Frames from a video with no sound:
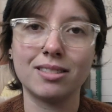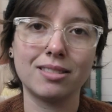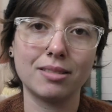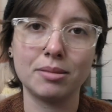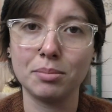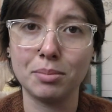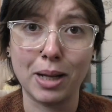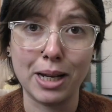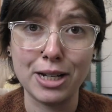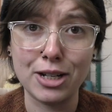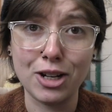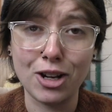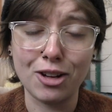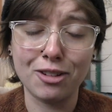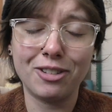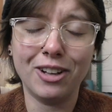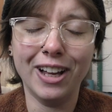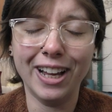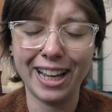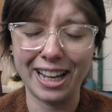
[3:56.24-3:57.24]
bind
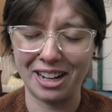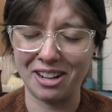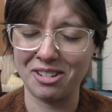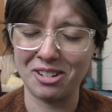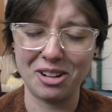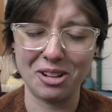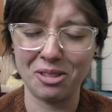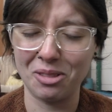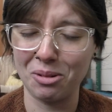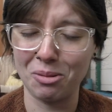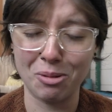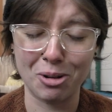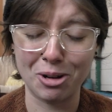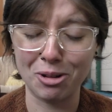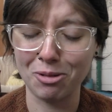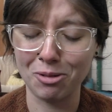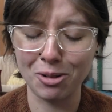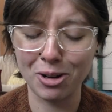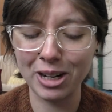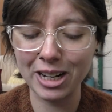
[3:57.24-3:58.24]
off. I don't know the word
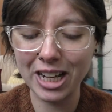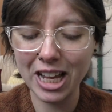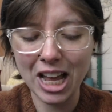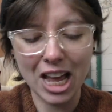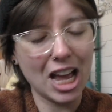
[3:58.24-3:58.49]
for it.